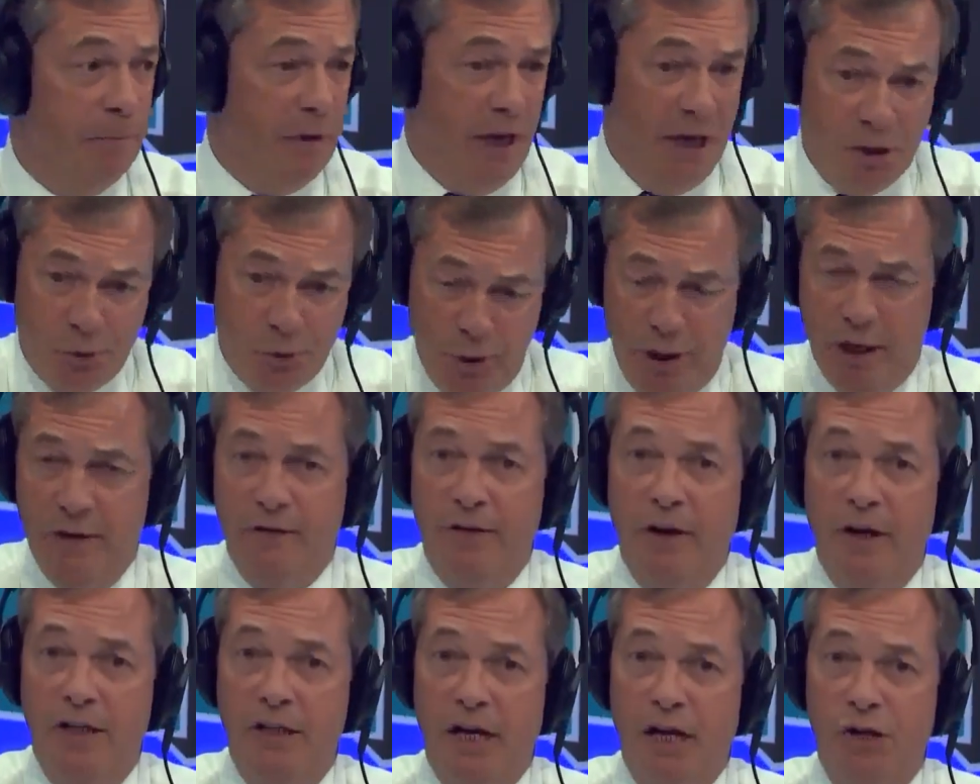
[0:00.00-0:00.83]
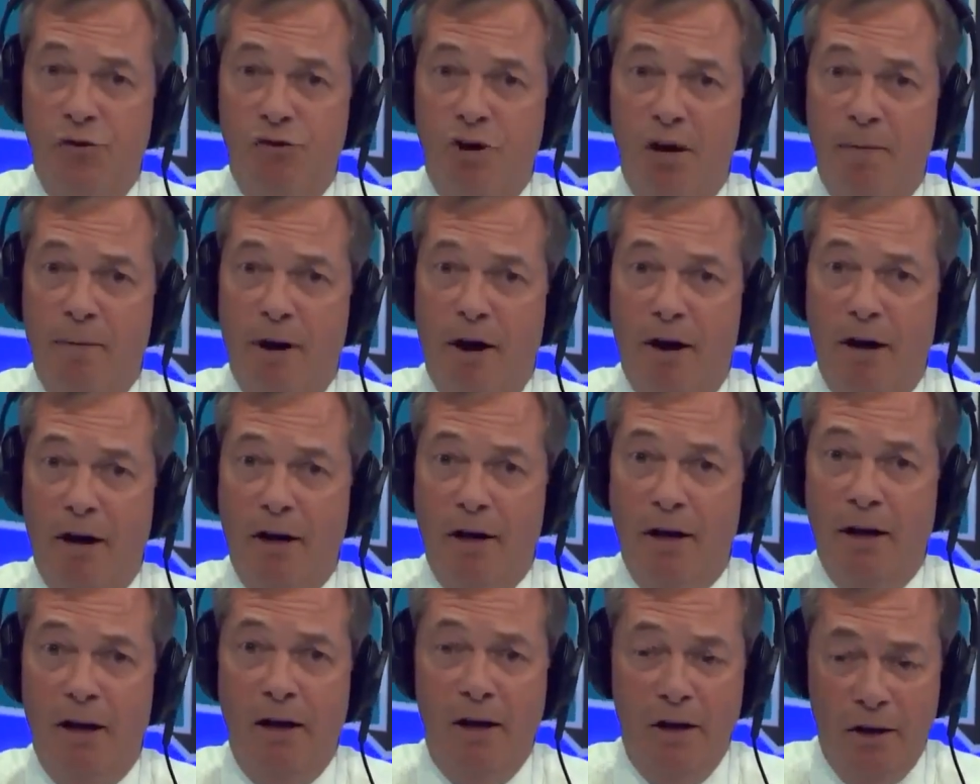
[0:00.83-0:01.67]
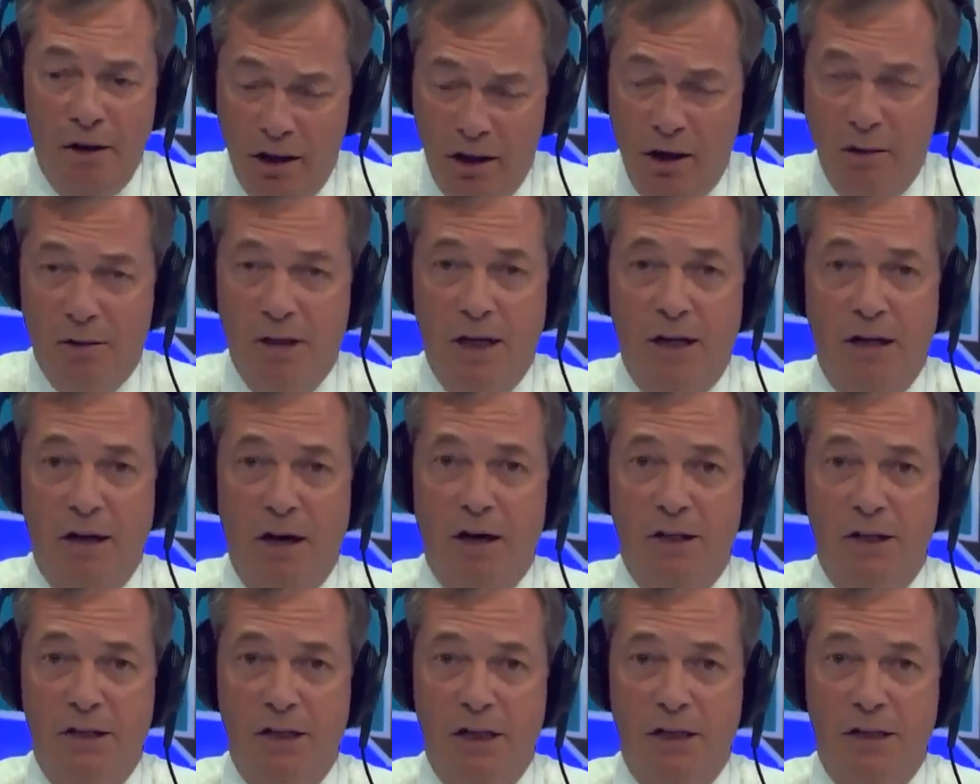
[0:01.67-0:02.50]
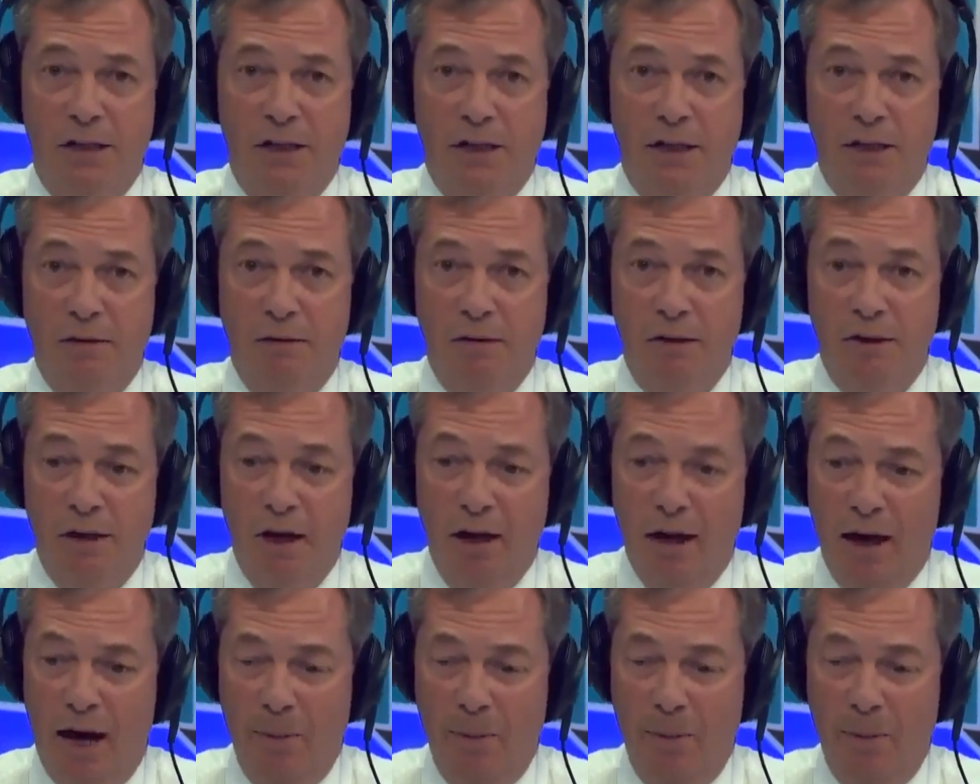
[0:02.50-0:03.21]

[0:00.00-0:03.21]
in 21st century America using Nazi salutes.